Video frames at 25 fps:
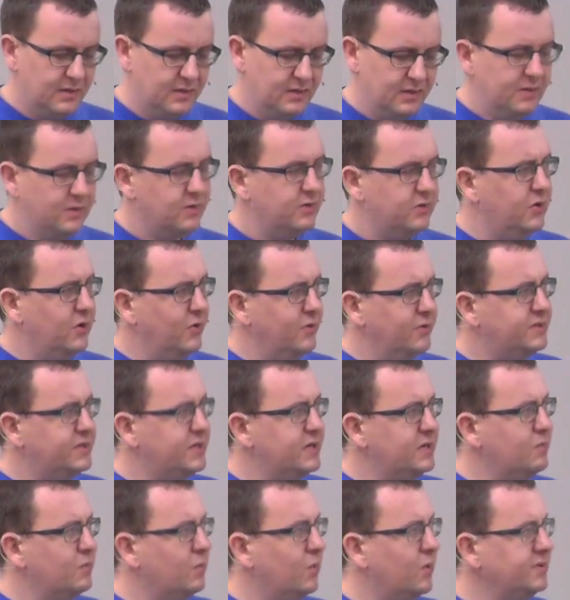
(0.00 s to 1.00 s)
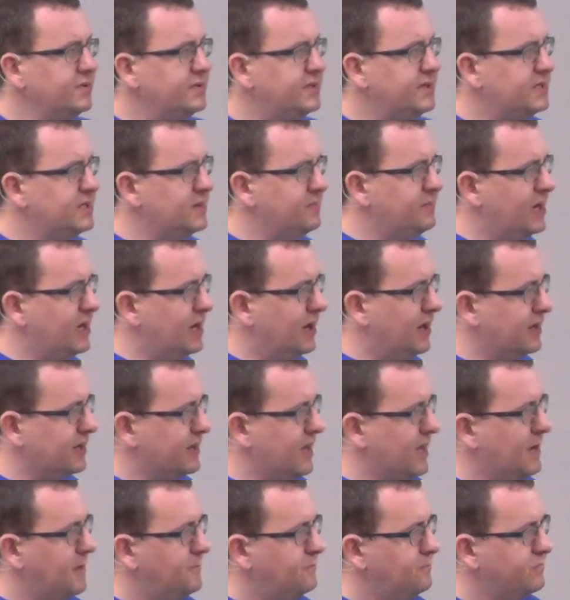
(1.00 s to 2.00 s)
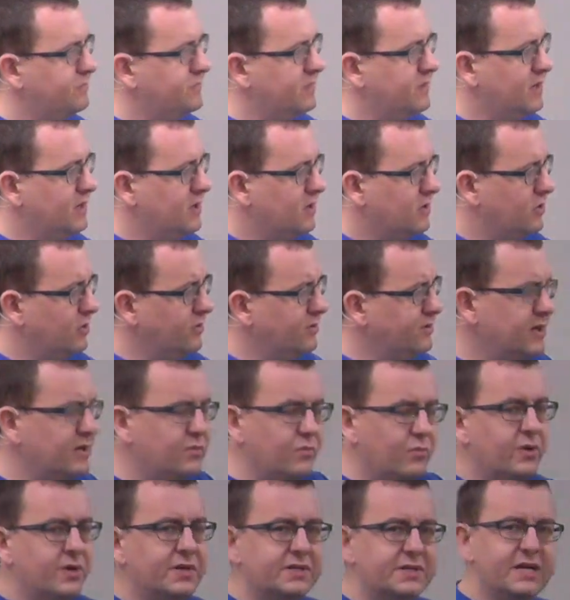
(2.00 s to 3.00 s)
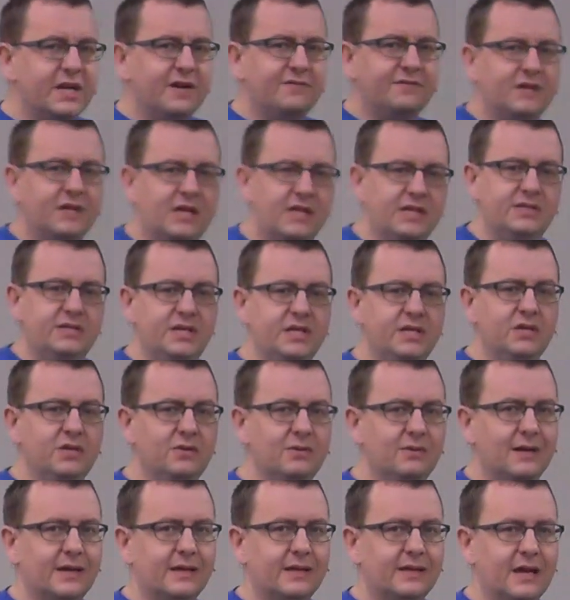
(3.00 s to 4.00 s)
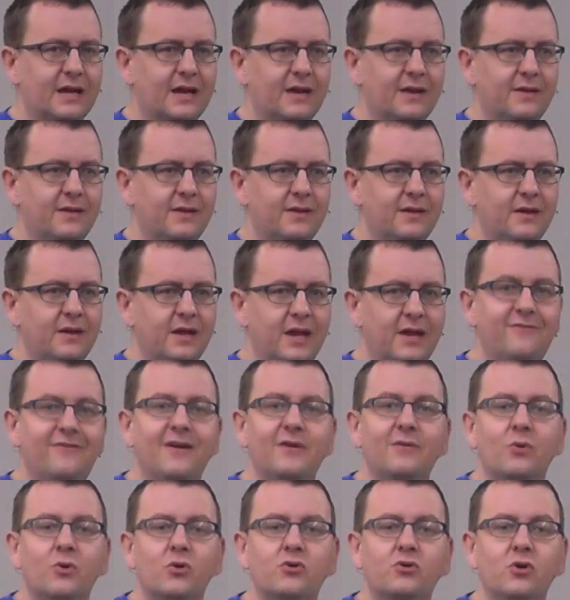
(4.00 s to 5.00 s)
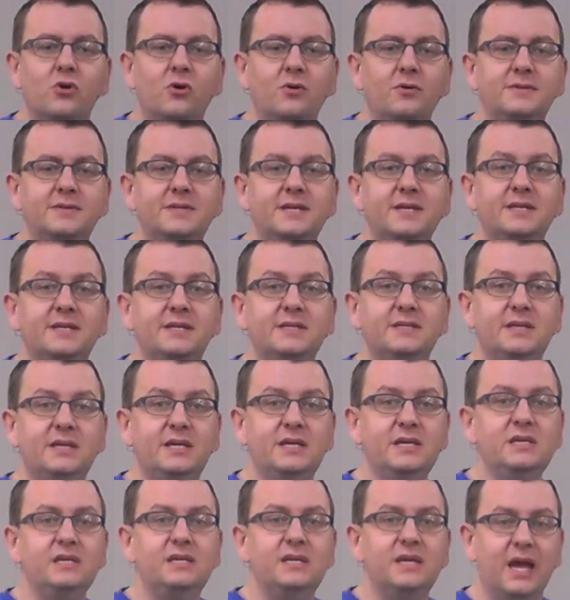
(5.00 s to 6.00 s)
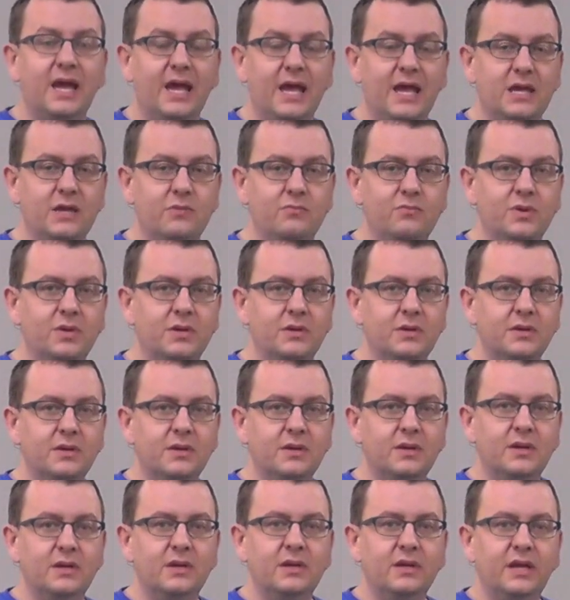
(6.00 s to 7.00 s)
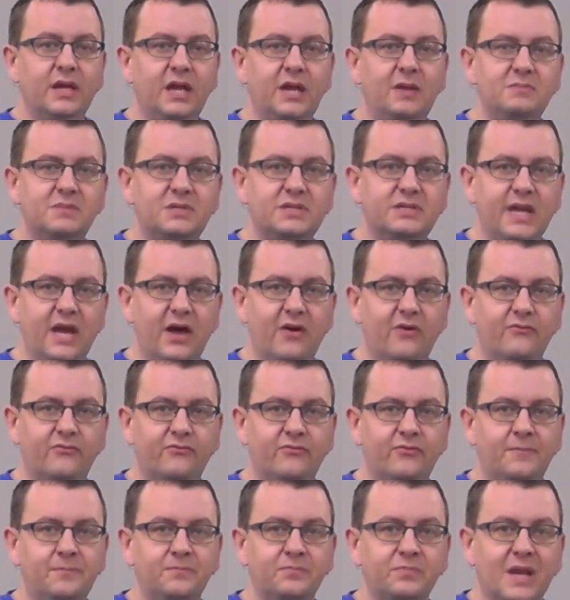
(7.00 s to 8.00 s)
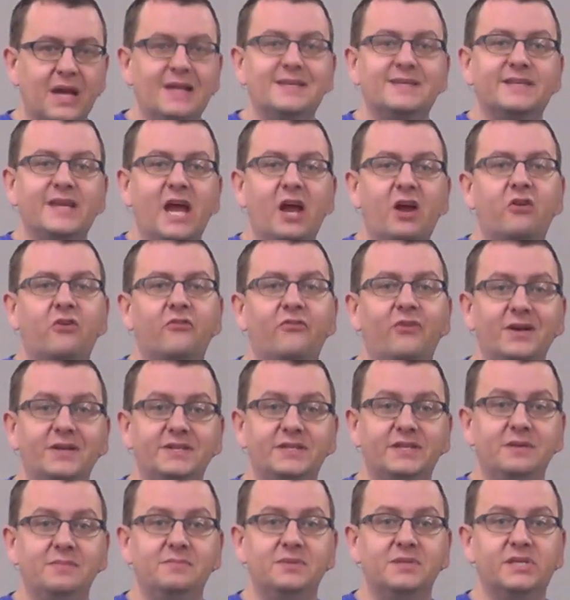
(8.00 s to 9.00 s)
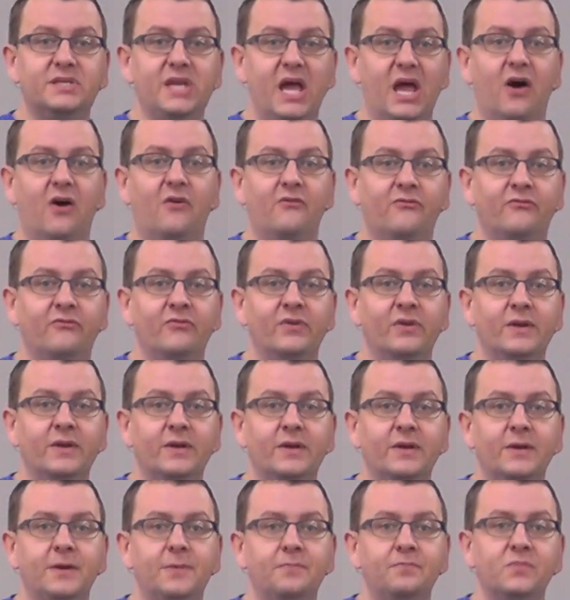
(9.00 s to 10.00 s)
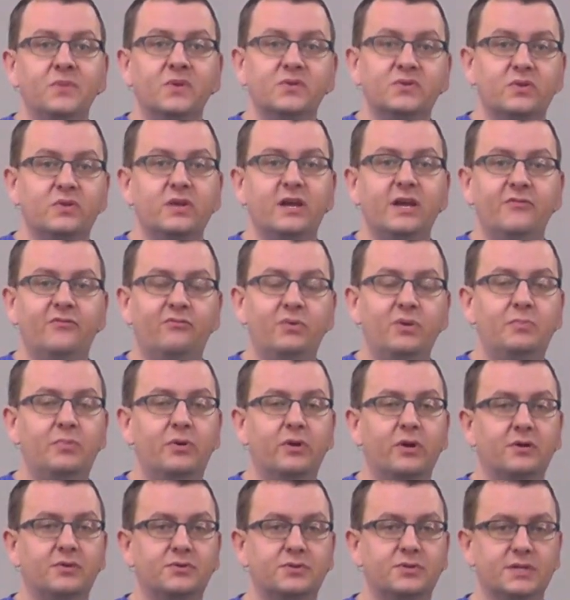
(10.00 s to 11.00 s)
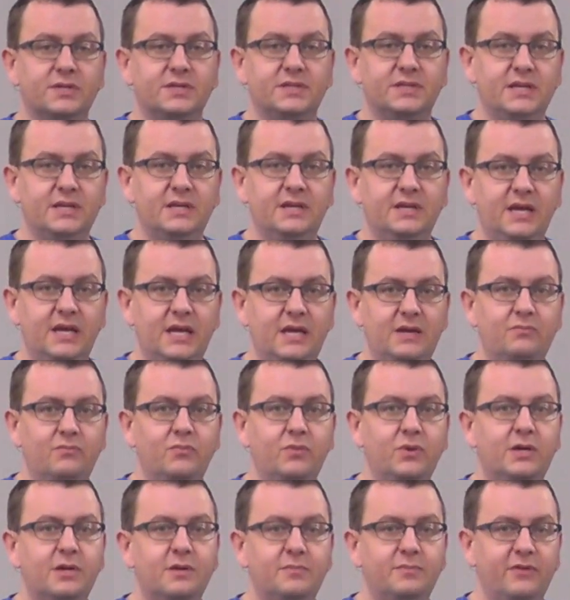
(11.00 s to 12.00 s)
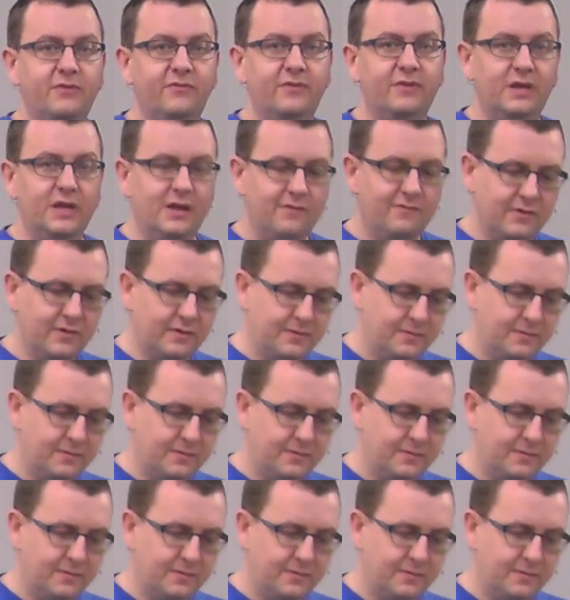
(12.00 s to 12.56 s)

God didn't want it to be like that. God didn't want us to have to continue like that. In fact, what God did is he came himself and sacrificed himself so that if we put our trust in him, we could be forgiven.